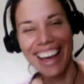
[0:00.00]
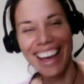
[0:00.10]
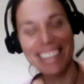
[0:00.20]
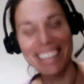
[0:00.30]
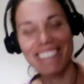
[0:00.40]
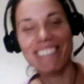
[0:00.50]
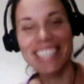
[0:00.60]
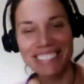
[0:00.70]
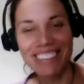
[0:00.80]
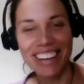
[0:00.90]
But you
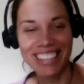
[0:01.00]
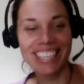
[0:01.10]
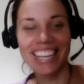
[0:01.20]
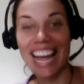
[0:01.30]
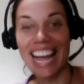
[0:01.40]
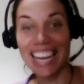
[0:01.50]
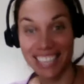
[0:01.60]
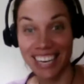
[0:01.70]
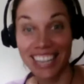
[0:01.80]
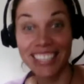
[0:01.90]
must have actually had to
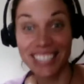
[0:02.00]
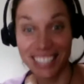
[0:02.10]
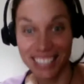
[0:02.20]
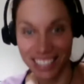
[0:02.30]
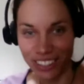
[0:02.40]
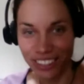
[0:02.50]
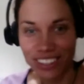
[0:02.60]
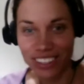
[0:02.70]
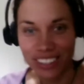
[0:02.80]
connect it, did you?